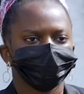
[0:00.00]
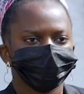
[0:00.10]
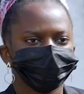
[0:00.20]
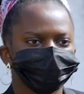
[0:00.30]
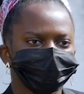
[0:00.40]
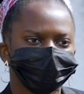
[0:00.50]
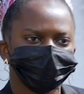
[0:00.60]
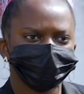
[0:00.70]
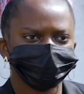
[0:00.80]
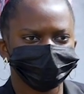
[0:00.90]

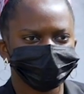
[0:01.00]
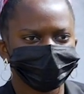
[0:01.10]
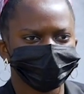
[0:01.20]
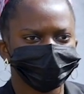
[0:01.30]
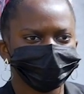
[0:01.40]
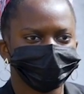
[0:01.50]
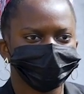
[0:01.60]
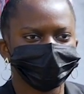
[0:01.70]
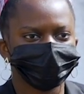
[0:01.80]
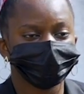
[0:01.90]
Usually you send the
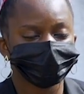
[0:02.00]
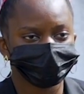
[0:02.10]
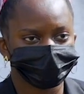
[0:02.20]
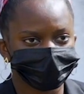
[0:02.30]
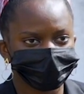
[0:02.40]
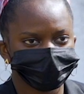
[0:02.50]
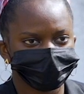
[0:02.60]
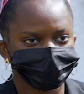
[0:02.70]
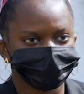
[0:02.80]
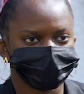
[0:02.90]
police and the
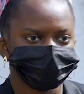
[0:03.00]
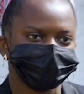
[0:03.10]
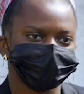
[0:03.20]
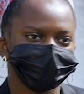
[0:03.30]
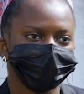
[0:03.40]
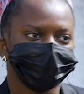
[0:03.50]
military forces